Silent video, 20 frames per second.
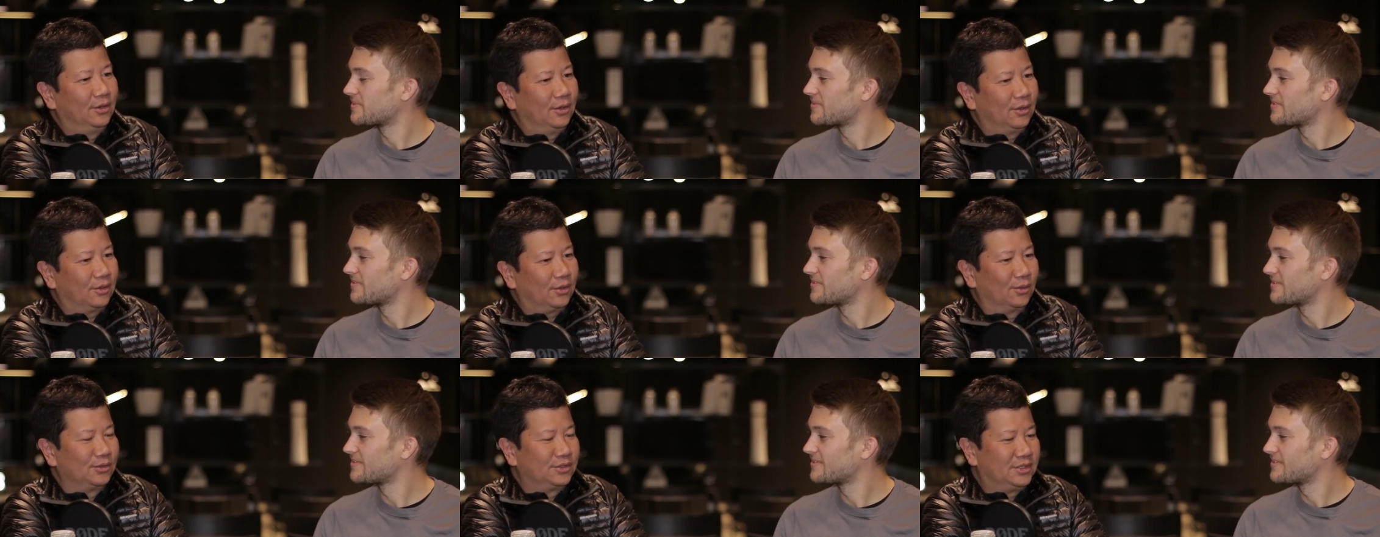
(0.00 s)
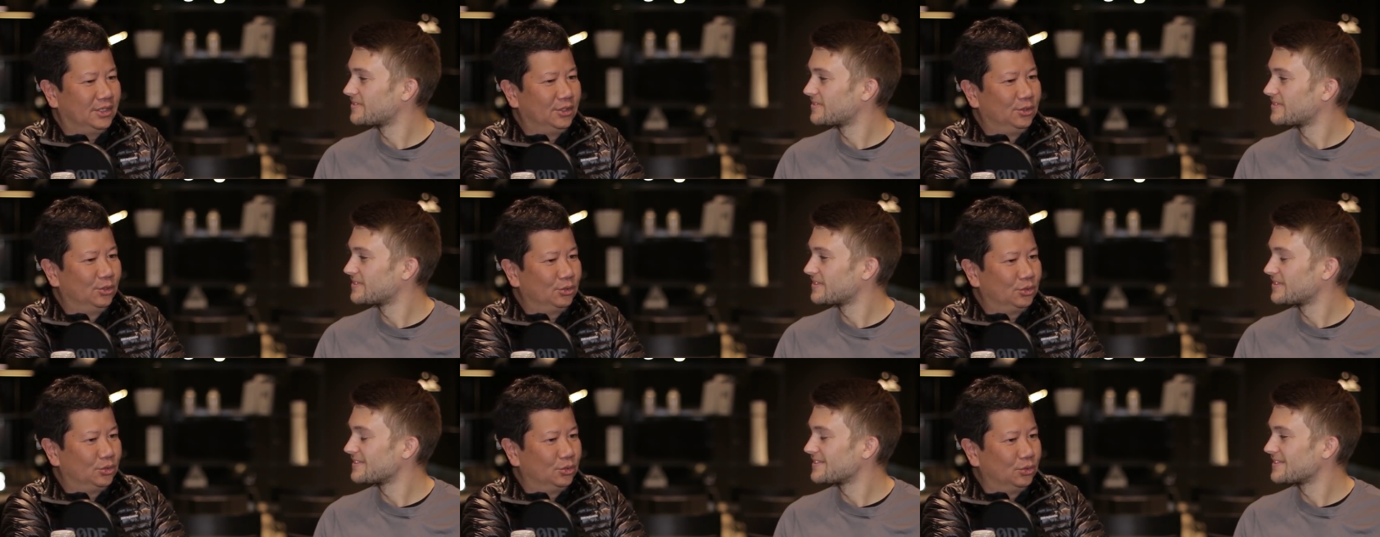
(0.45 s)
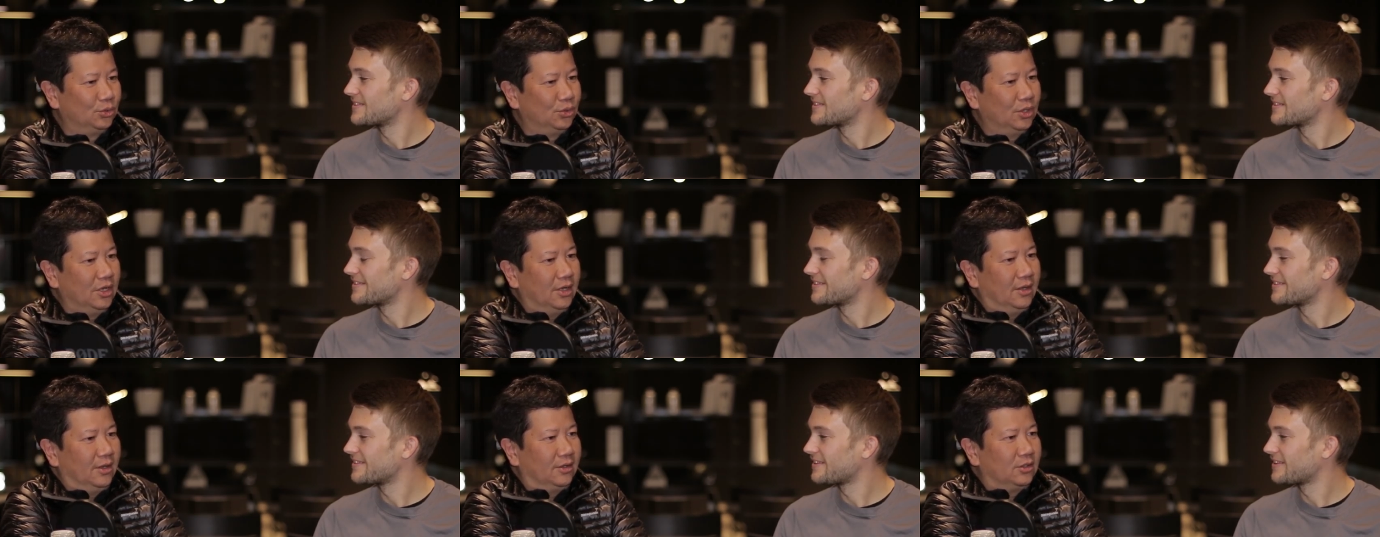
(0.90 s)
Speaker 1: you uh, continue
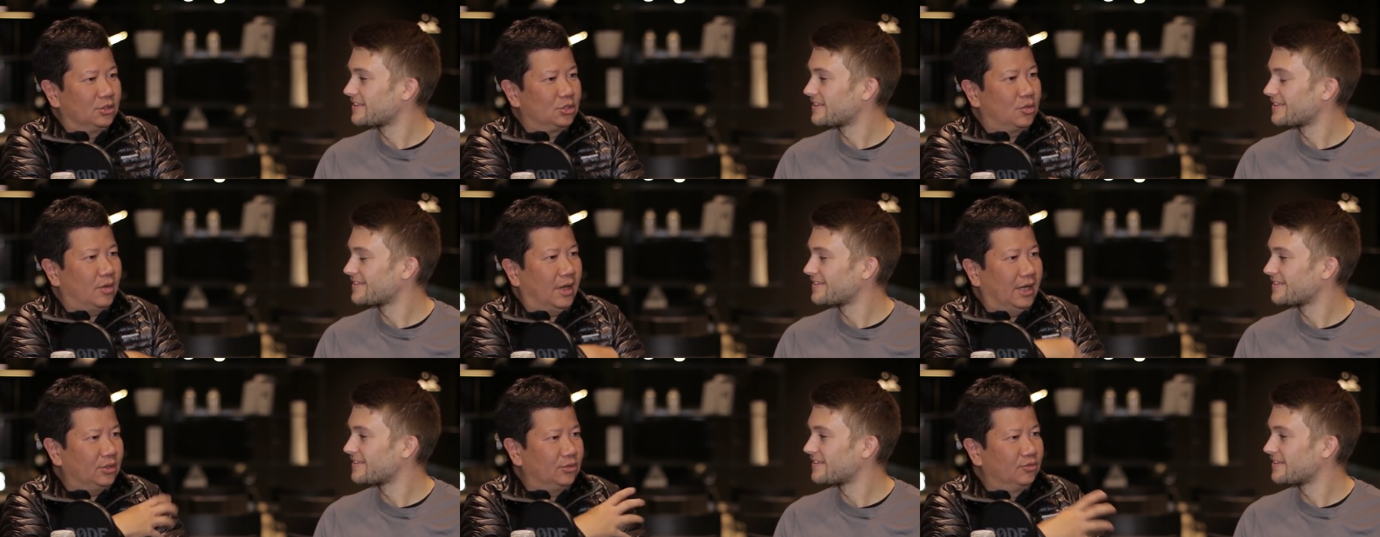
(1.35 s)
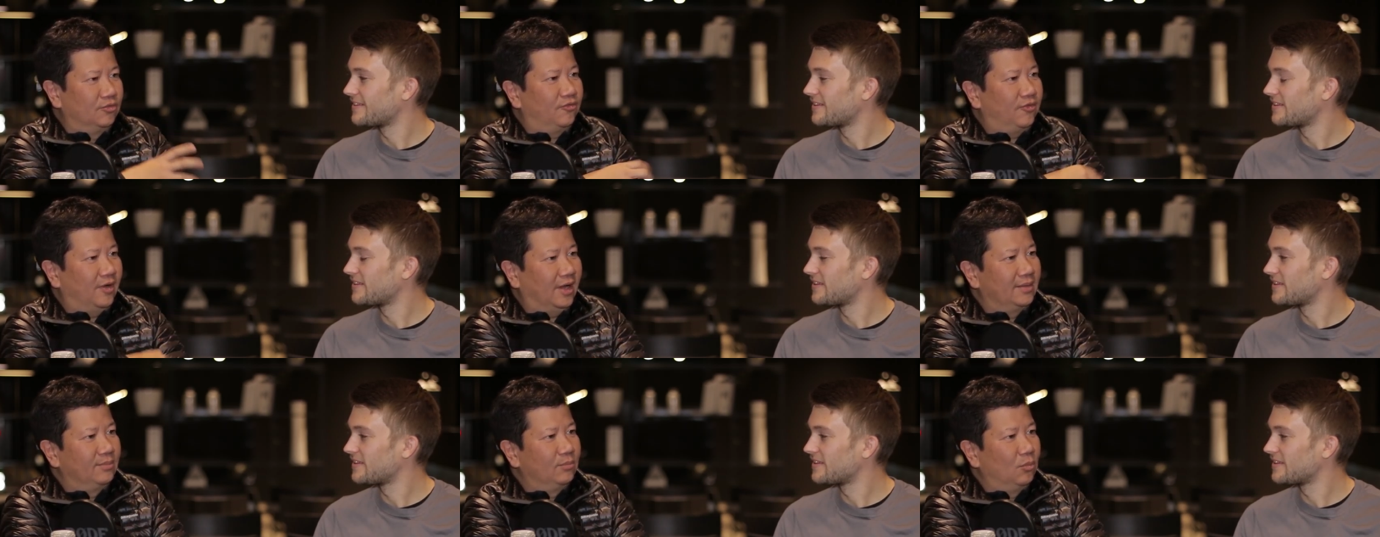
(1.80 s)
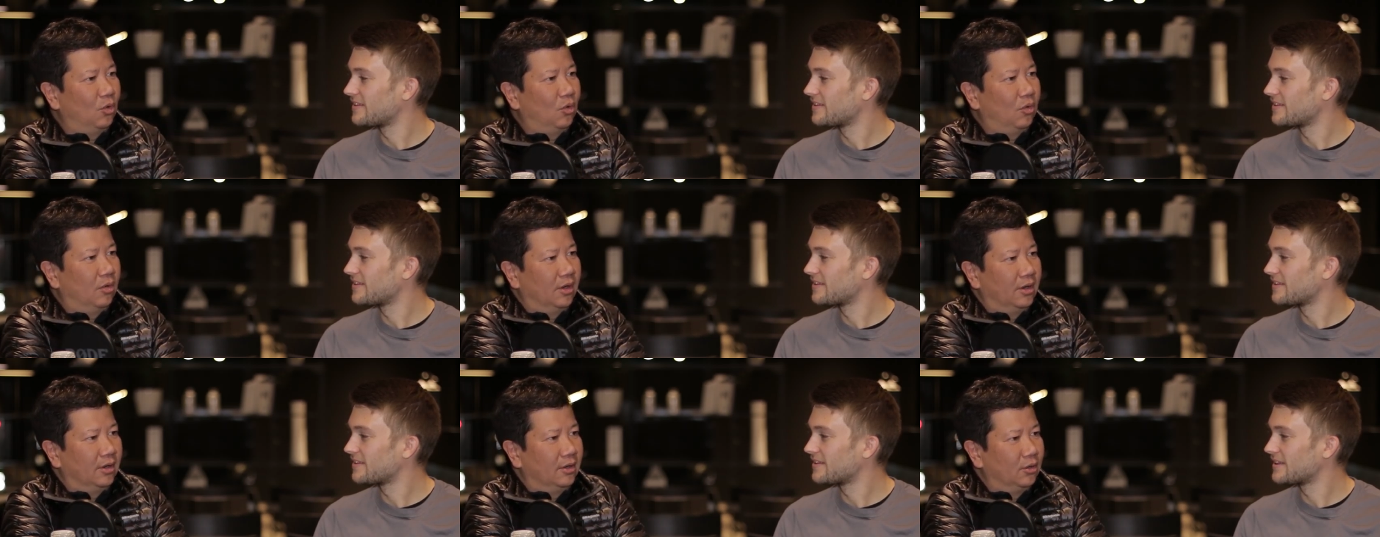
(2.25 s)
to try to find
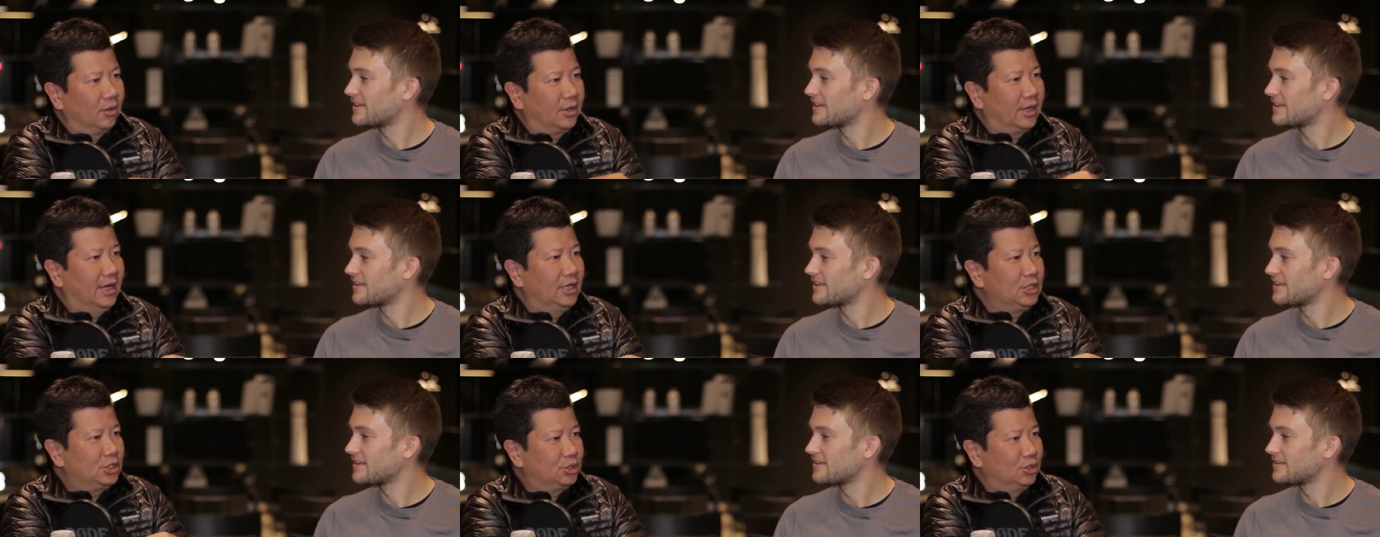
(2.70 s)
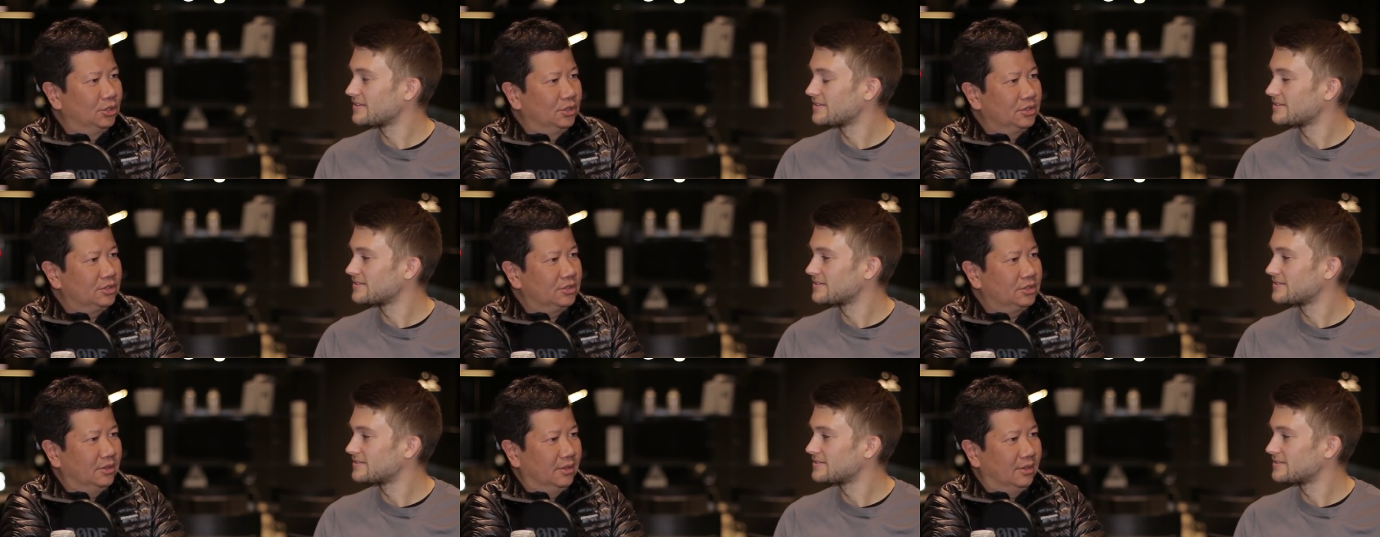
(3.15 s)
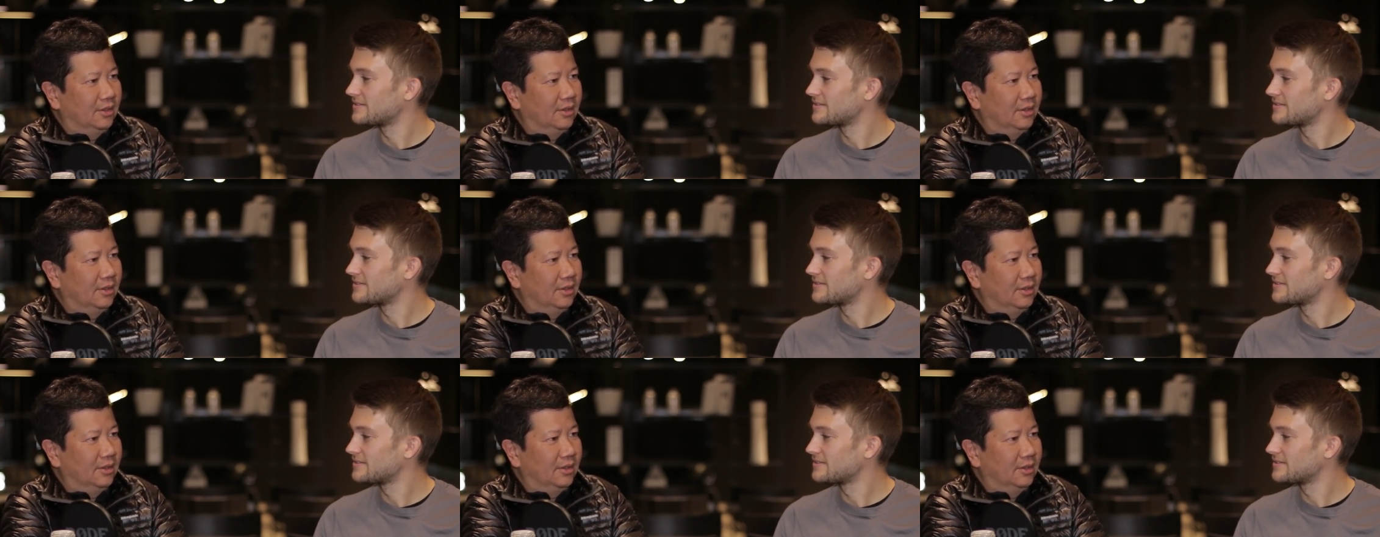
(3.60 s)
more uh, locations